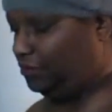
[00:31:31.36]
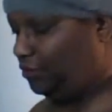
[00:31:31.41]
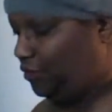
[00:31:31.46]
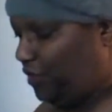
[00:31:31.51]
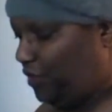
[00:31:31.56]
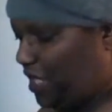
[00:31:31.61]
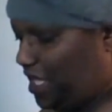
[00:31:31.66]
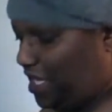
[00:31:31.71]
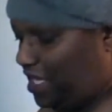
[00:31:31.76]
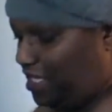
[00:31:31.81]

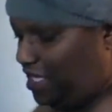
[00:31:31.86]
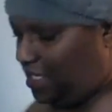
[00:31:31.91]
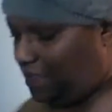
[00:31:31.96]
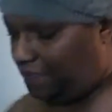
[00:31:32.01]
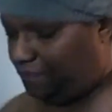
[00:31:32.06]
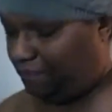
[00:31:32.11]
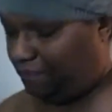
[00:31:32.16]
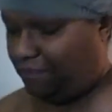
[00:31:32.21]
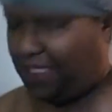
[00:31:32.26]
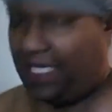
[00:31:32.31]
Wait
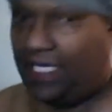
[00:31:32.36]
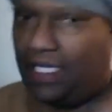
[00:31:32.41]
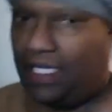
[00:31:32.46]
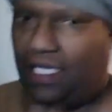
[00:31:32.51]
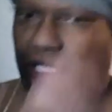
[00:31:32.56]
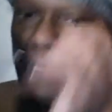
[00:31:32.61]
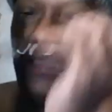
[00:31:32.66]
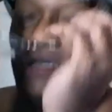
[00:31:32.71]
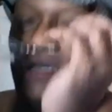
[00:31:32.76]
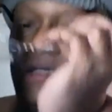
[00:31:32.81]
a
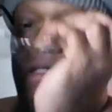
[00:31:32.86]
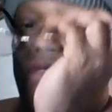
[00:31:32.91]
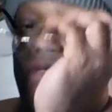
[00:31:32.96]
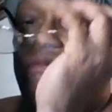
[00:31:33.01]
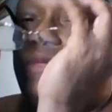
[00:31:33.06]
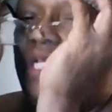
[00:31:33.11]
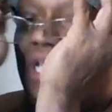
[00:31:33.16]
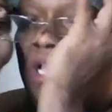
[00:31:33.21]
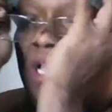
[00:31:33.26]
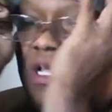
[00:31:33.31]
minute.
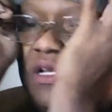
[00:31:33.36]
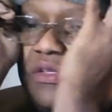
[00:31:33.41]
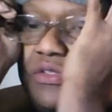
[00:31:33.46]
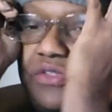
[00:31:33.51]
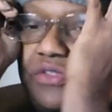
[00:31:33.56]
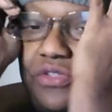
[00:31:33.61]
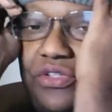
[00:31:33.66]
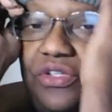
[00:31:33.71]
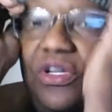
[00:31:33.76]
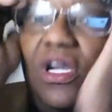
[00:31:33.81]

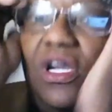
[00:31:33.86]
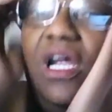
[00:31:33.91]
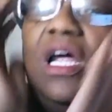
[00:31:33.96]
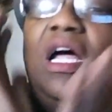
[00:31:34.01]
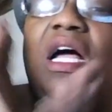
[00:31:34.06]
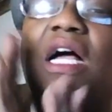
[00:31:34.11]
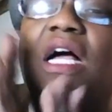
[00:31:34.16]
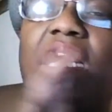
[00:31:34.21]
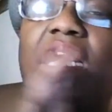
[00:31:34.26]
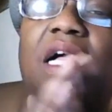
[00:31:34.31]

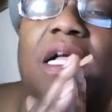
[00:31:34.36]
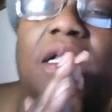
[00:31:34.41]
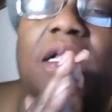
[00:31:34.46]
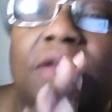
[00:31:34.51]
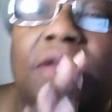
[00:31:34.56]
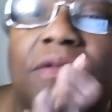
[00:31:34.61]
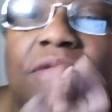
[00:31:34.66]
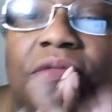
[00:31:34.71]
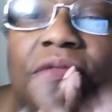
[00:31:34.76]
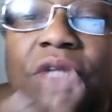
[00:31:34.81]

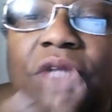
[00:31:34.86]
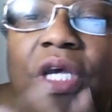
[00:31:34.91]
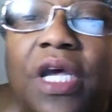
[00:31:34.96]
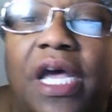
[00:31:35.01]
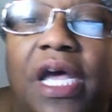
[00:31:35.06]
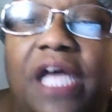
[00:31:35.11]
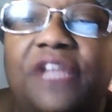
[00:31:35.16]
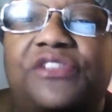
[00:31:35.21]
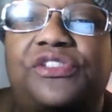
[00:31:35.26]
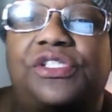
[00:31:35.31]
Try.
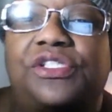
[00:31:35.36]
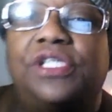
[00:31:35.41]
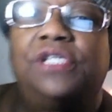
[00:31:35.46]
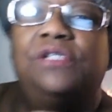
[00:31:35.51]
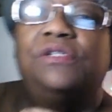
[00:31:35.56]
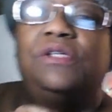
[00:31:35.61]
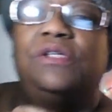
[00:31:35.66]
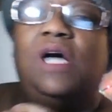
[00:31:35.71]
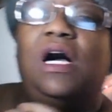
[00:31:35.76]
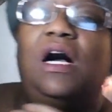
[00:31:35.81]

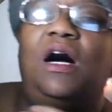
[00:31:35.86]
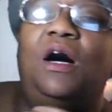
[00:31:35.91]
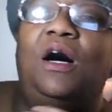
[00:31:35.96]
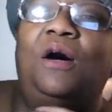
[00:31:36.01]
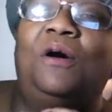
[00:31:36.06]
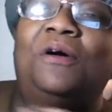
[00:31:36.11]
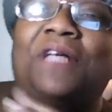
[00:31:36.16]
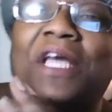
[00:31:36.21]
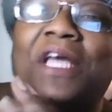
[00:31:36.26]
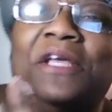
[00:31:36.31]
Excuse.
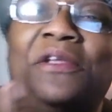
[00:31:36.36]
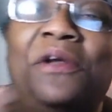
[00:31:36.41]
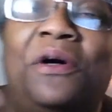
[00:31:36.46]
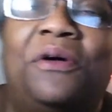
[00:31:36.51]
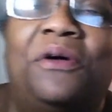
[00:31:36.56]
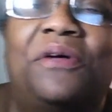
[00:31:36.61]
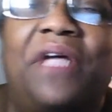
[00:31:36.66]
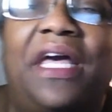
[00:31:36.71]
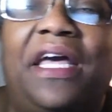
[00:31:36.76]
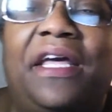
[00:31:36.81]
Oh, okay. You
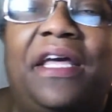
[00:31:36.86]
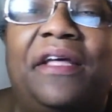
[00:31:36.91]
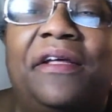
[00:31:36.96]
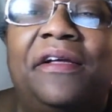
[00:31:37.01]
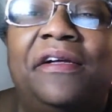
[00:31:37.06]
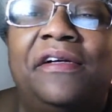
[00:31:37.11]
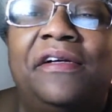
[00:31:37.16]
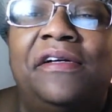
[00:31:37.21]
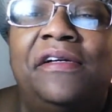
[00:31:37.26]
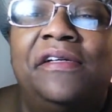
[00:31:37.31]

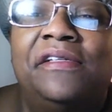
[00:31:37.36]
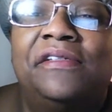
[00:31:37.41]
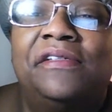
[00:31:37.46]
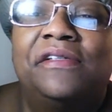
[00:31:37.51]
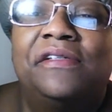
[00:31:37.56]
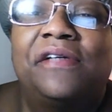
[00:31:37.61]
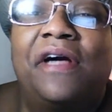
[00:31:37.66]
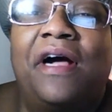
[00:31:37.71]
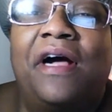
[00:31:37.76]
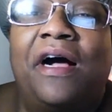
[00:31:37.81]
okay?
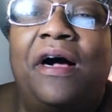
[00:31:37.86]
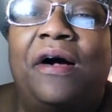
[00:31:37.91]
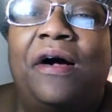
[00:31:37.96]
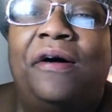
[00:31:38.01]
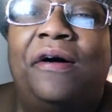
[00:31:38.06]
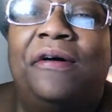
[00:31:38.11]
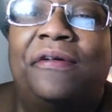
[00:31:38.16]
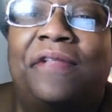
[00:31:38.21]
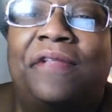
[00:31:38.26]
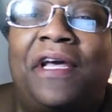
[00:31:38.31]

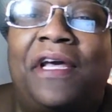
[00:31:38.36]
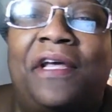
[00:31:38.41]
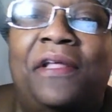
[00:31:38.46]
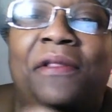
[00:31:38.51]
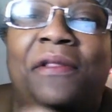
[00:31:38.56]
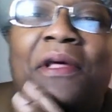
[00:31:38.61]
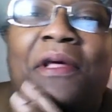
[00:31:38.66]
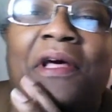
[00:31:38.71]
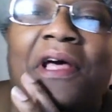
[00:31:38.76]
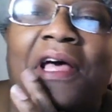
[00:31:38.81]

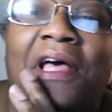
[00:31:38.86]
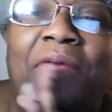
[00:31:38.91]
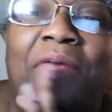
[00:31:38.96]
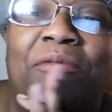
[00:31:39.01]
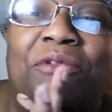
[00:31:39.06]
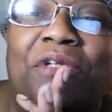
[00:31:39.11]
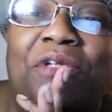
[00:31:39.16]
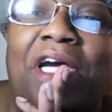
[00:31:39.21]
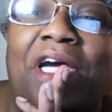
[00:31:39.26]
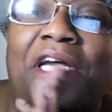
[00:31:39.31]
Okay,
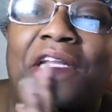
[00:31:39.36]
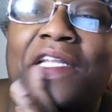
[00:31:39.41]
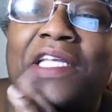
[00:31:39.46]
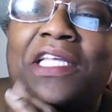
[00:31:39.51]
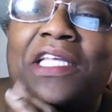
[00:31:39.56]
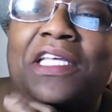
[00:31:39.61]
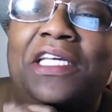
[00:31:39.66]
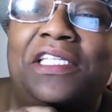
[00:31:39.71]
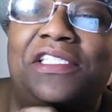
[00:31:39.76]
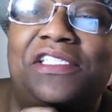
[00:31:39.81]
I'm trying to
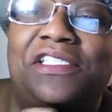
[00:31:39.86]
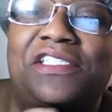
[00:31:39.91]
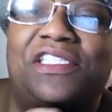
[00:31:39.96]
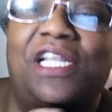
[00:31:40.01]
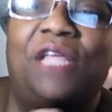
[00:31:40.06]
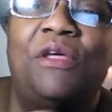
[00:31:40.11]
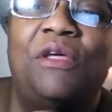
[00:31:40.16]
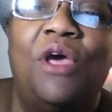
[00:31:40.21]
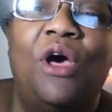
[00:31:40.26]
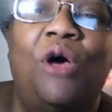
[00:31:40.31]
get
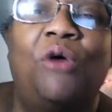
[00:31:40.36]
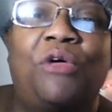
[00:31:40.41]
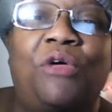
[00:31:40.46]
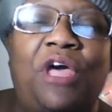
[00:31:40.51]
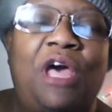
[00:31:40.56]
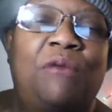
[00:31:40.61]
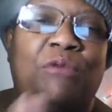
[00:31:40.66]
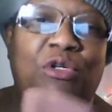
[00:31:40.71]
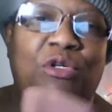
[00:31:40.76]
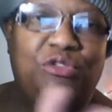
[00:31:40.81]
sleep. Okay,
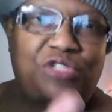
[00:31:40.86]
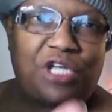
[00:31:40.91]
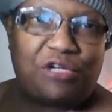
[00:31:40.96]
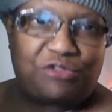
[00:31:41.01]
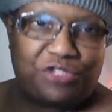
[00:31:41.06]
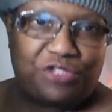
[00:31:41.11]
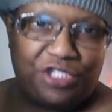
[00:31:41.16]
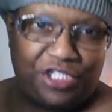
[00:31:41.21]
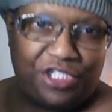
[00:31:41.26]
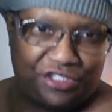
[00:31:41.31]
I'm gonna
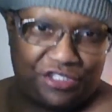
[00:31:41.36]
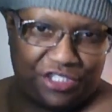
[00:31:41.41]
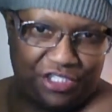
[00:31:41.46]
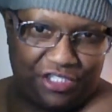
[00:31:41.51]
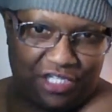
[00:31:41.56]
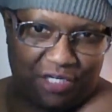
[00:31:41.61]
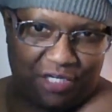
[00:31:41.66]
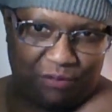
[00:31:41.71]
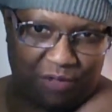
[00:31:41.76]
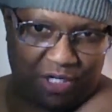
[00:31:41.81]
talk to you until
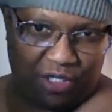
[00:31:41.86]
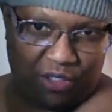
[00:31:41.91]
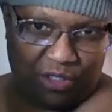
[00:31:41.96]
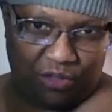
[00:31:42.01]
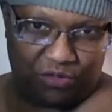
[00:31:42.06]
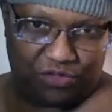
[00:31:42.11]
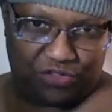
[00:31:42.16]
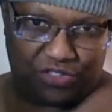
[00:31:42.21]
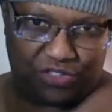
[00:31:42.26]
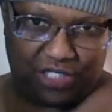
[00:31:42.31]
you get ready to
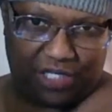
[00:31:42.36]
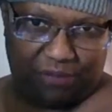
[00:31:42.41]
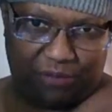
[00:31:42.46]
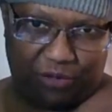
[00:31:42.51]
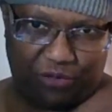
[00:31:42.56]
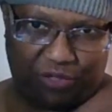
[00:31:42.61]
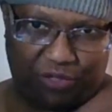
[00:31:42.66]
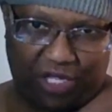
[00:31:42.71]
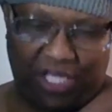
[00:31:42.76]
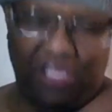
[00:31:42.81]
go to sleep.
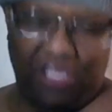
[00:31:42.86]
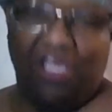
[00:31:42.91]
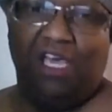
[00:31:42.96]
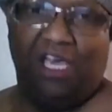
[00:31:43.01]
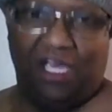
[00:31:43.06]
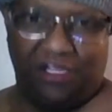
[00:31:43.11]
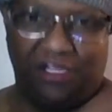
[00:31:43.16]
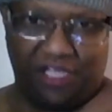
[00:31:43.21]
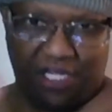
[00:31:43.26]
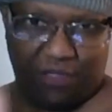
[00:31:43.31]
Okay,
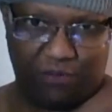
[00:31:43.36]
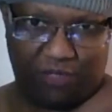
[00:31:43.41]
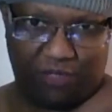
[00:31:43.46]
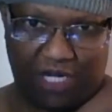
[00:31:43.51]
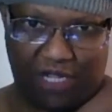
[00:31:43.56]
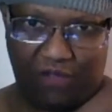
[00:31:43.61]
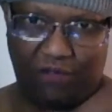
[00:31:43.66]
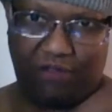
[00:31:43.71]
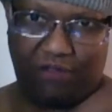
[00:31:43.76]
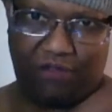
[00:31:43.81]
and then
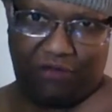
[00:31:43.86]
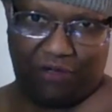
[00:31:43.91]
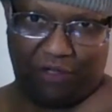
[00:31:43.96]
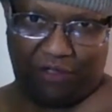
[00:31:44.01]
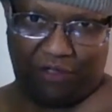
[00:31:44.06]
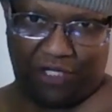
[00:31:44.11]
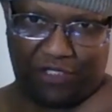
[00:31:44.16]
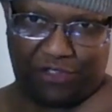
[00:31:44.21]
when I know